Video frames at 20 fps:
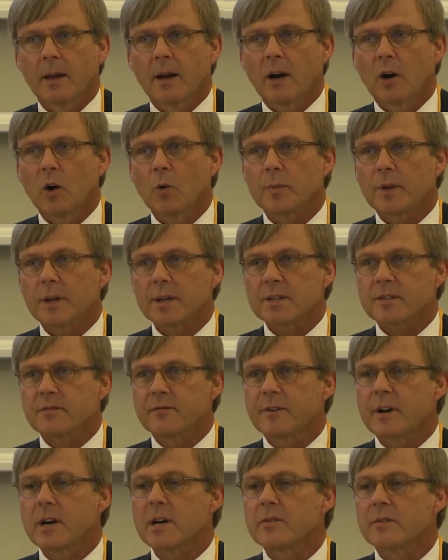I hope that is
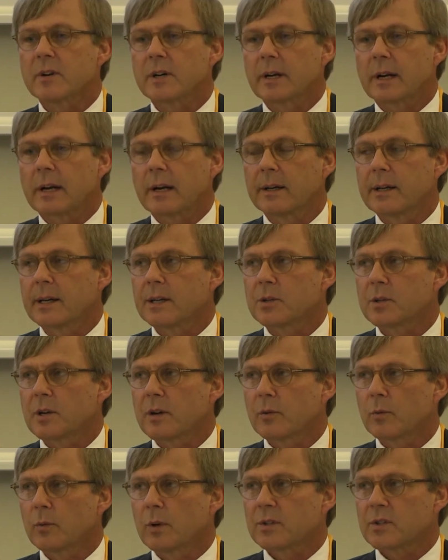very, very clear to
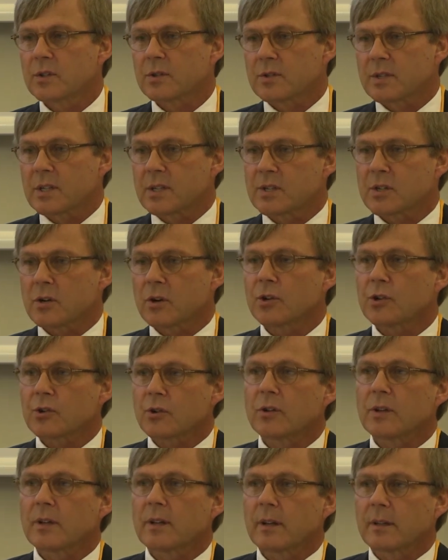everyone. So CESAR
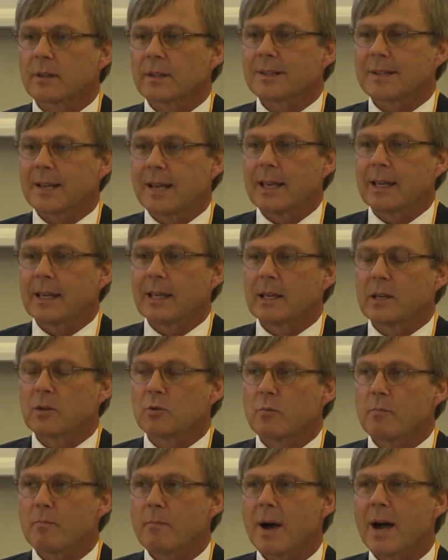Joint Undertaking,
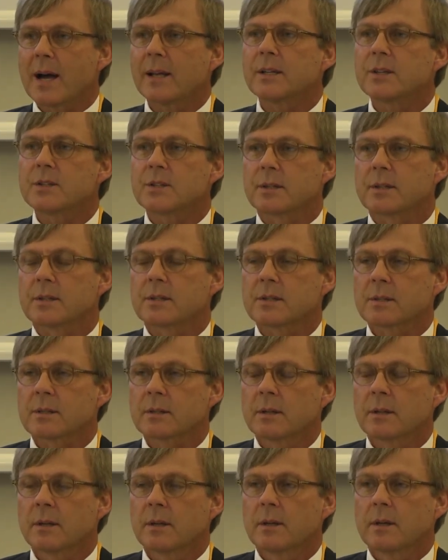who manages
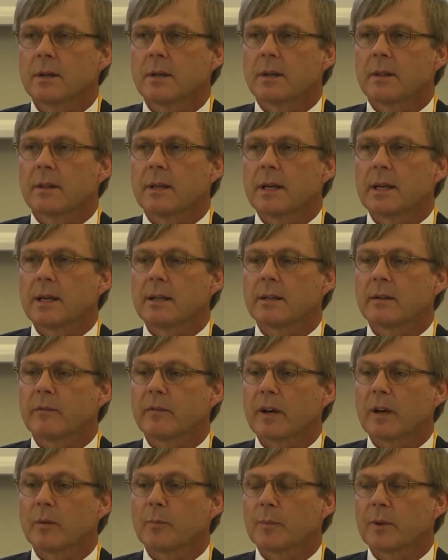the
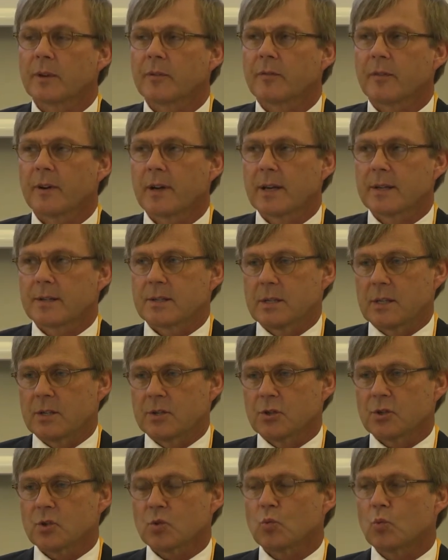development phase, is
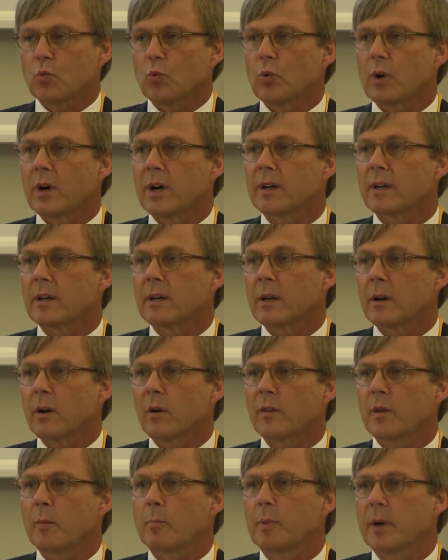just one
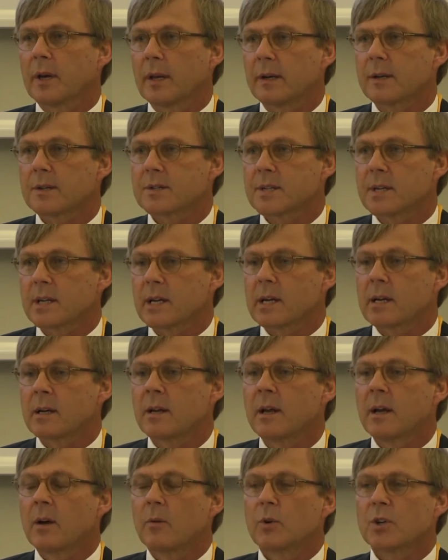of the pillars here,
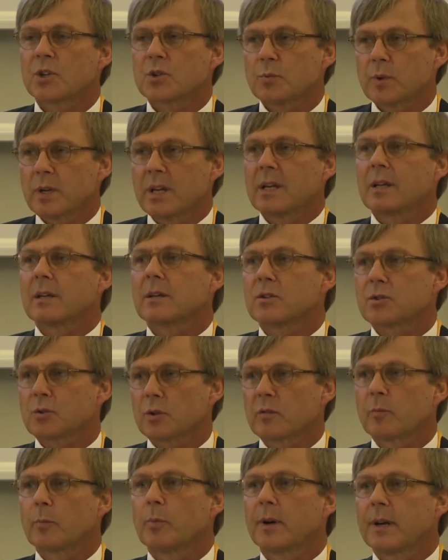which we in
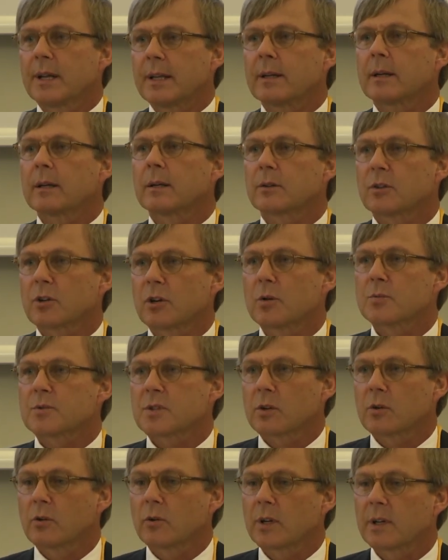sort of political terms
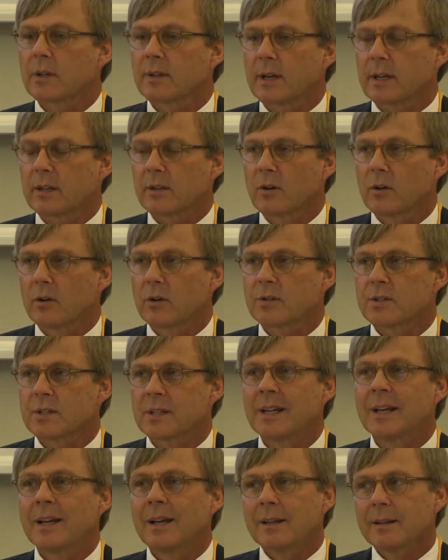are calling technology.
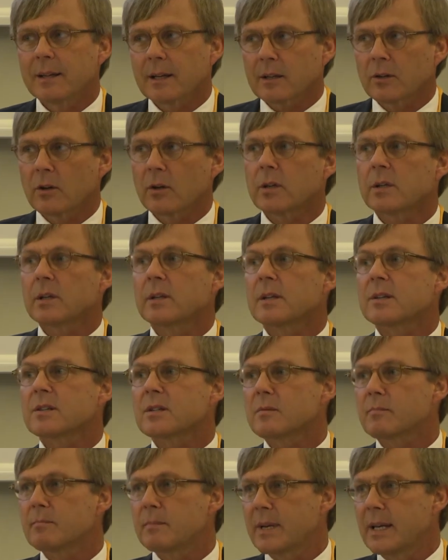Technology
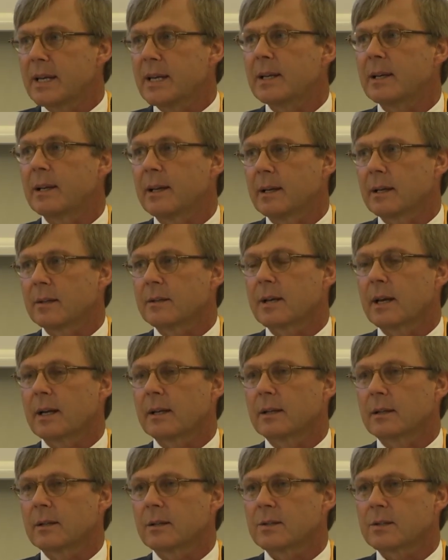doesn't mean here
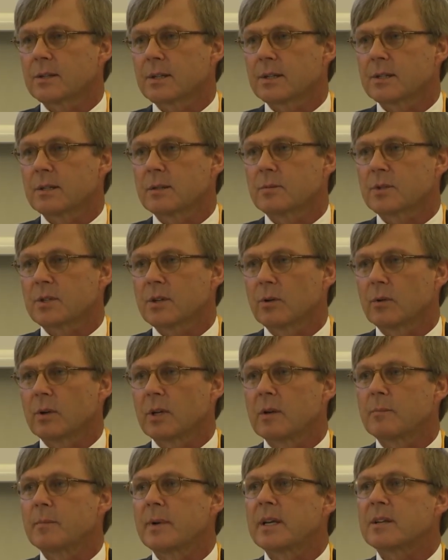technical systems
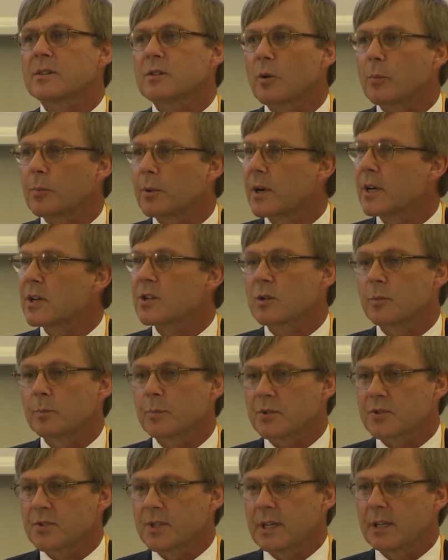only. It means operational
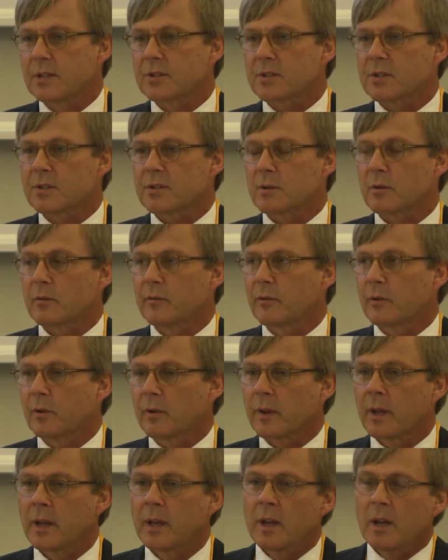procedures and so
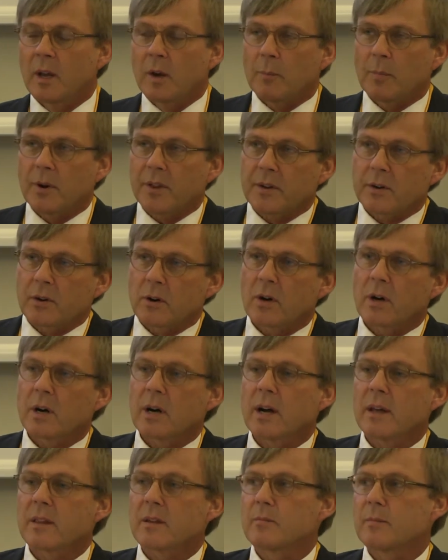forth. But there
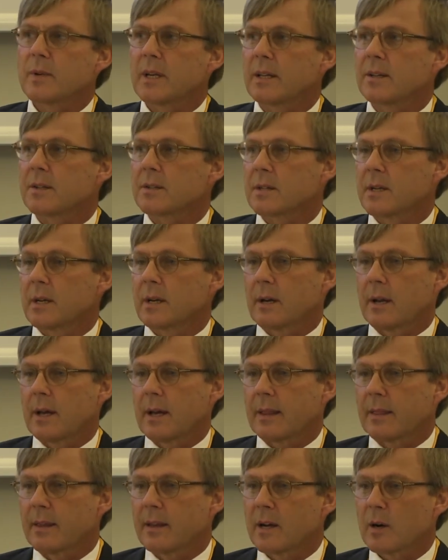are other means here,
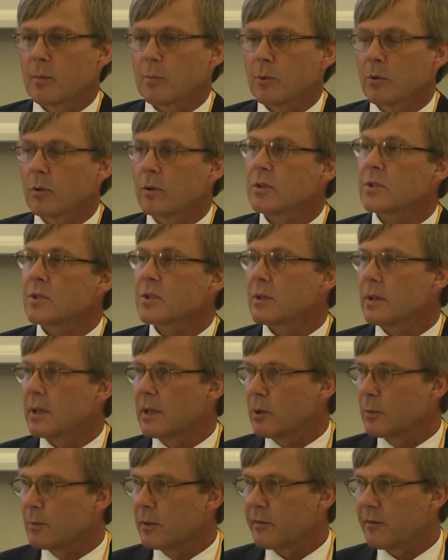like the airports, the
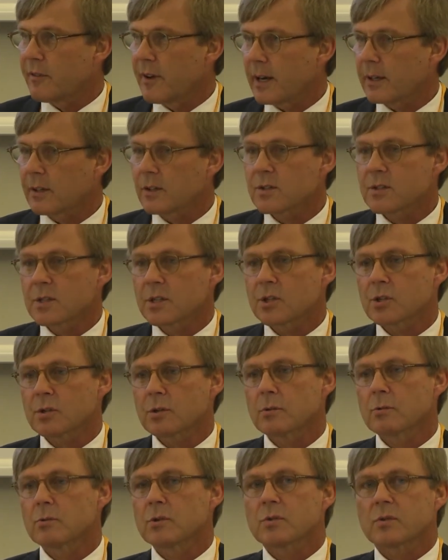human factors
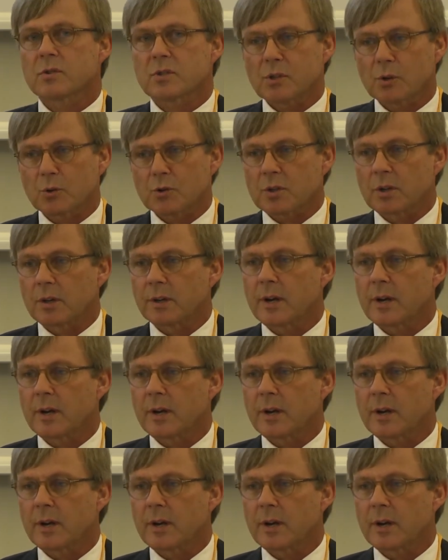issues, the social